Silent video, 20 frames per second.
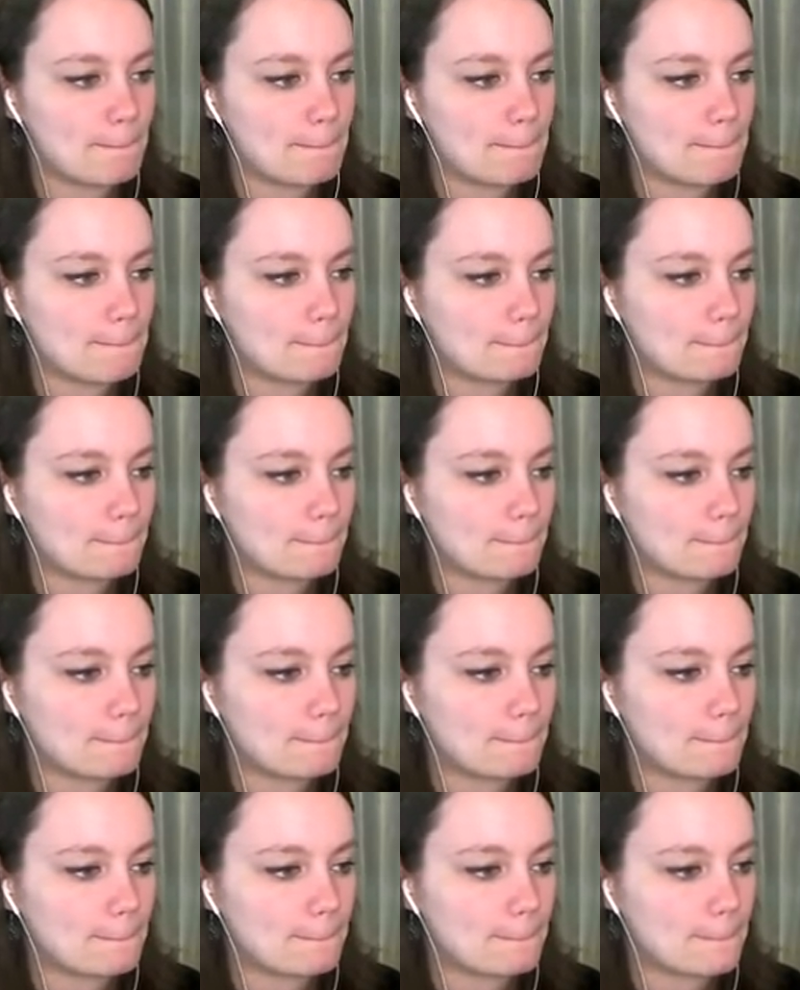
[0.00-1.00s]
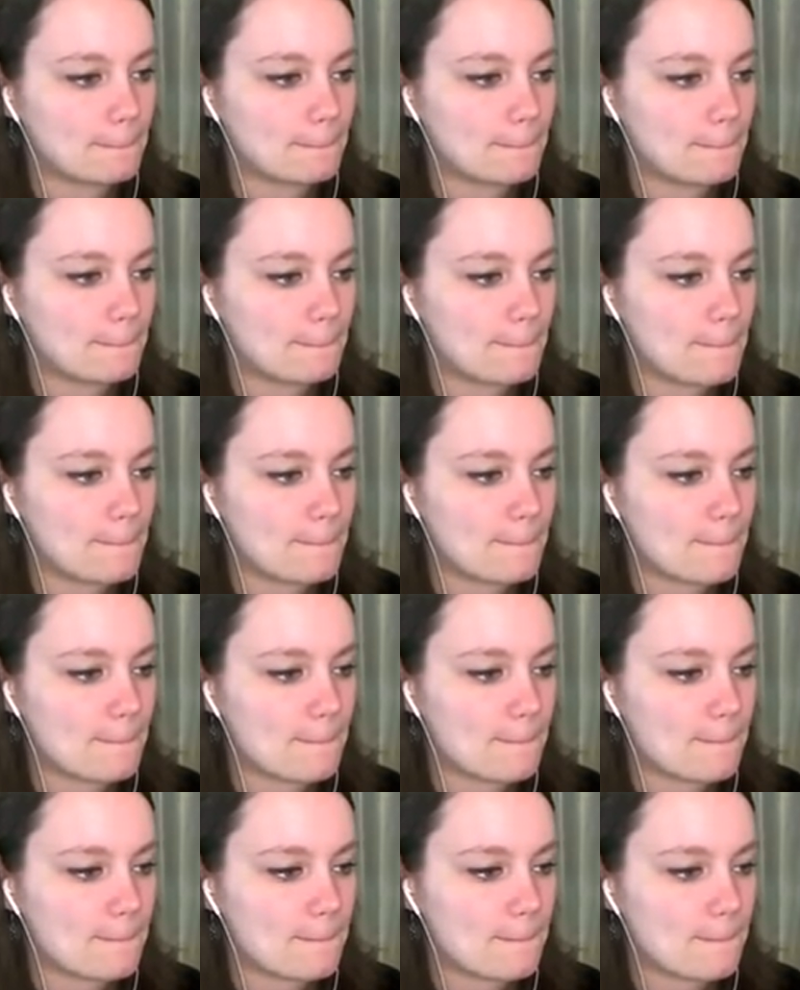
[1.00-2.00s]

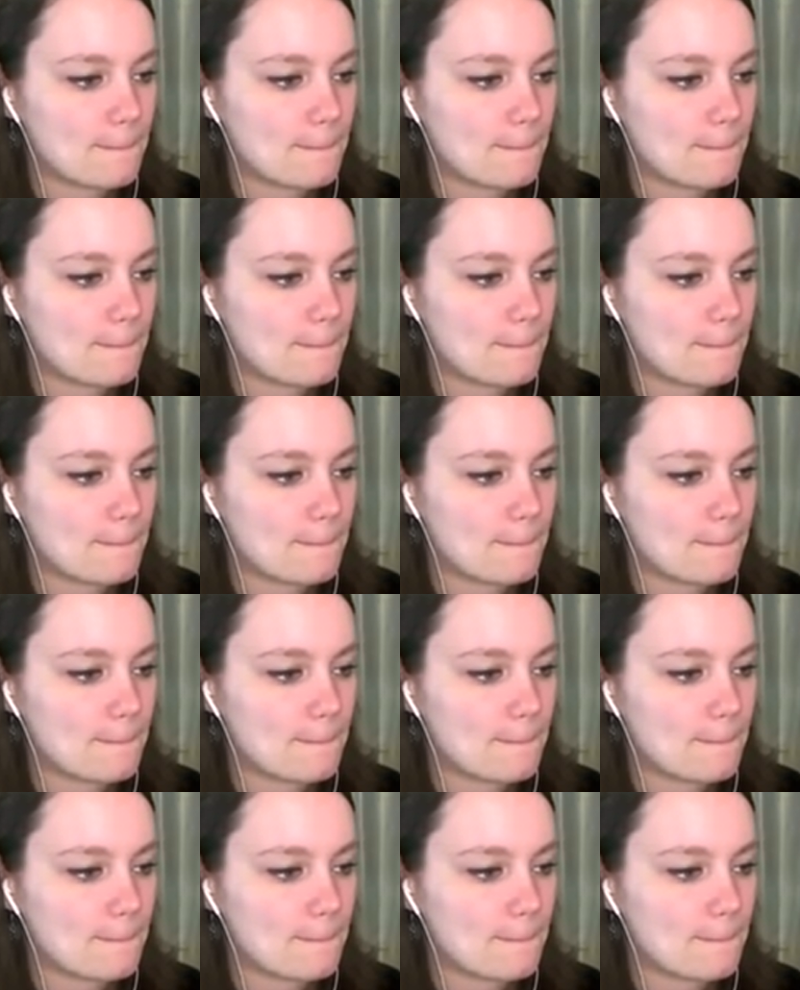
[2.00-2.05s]
No one is speaking in this clip.